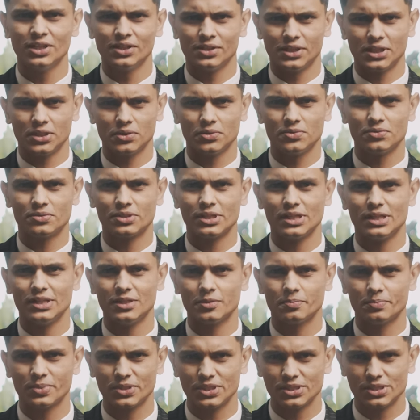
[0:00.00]
They don't really
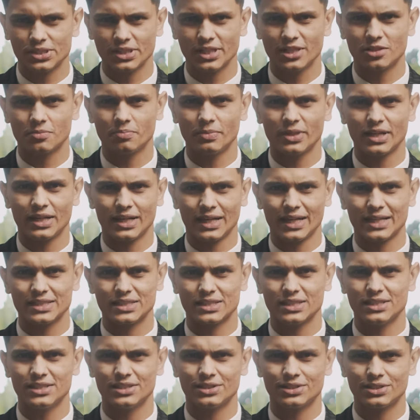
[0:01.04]
appreciate men as
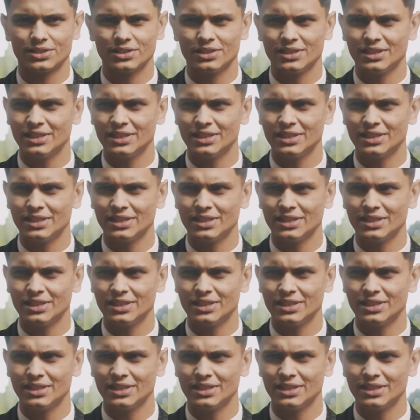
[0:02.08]
is.